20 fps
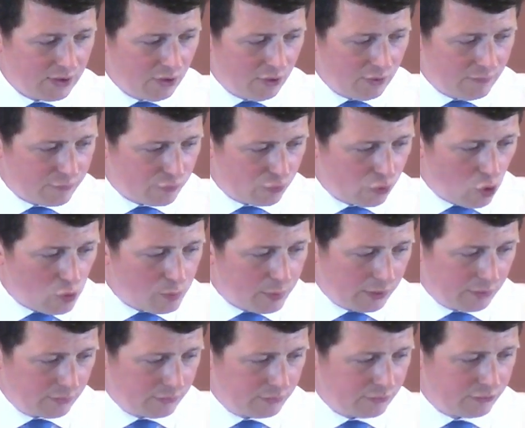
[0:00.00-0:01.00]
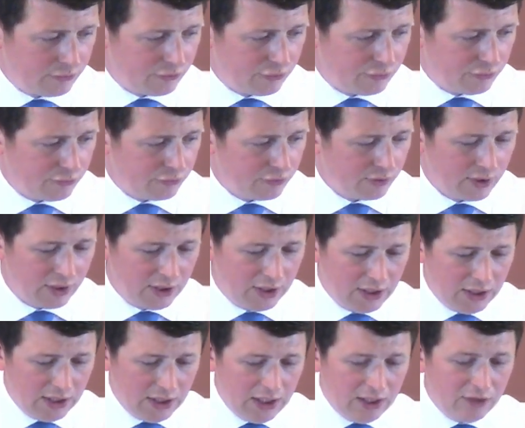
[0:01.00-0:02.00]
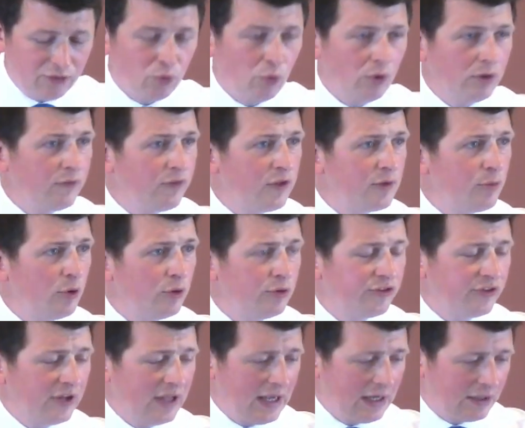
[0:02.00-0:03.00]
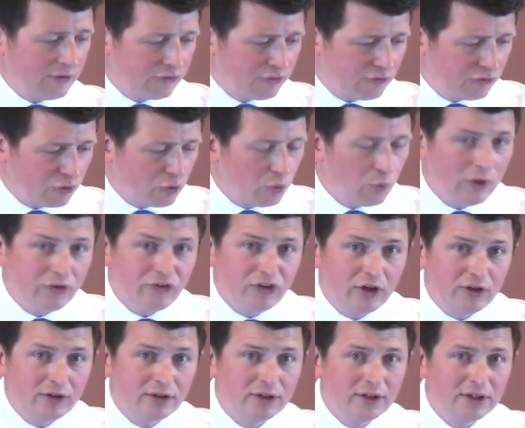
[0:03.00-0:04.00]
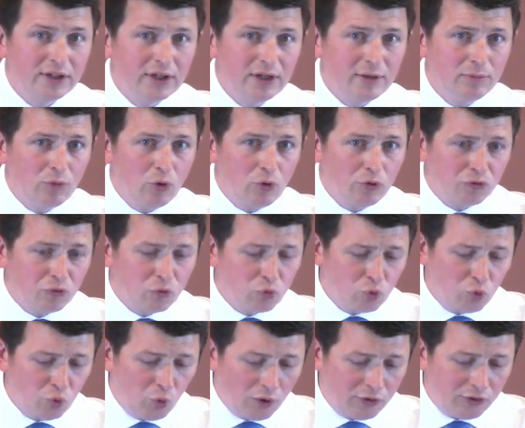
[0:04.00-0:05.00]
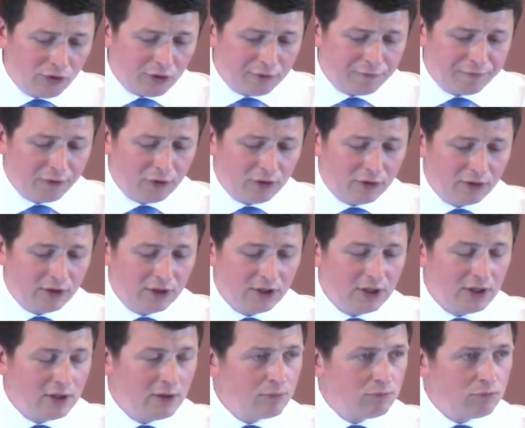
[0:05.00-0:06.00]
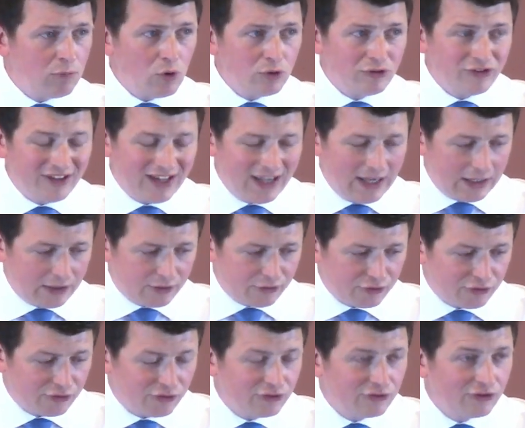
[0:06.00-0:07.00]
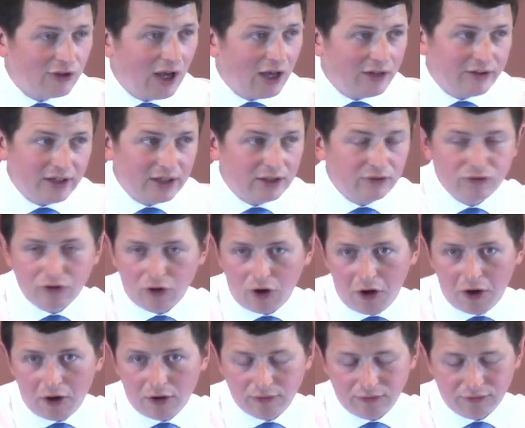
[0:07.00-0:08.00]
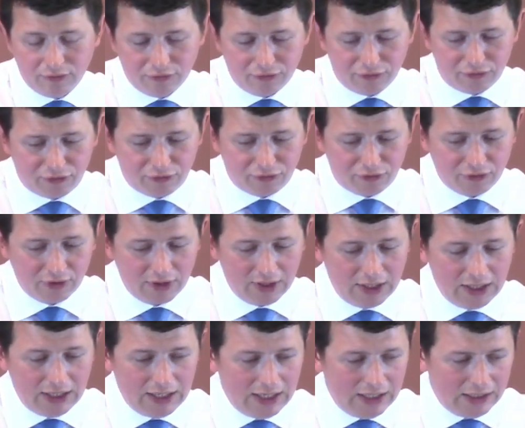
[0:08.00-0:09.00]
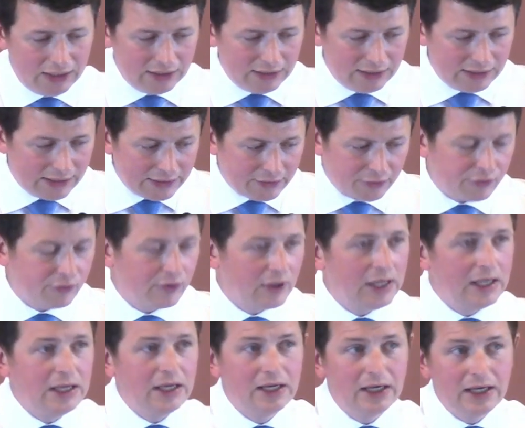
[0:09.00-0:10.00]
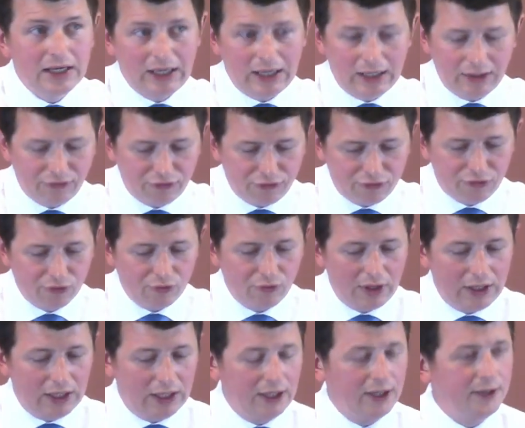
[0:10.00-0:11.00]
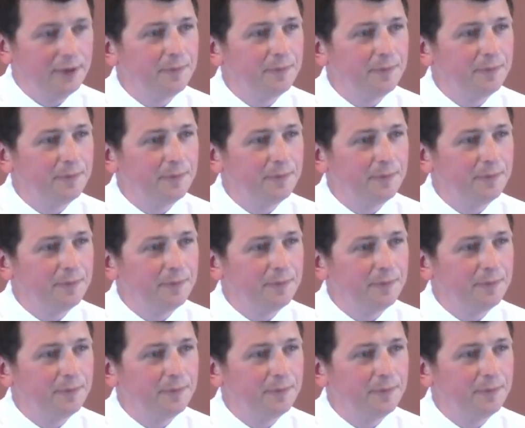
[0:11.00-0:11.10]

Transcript: of Romans is one of the most exquisite, most wonderful, most ecstatic turns in literary history.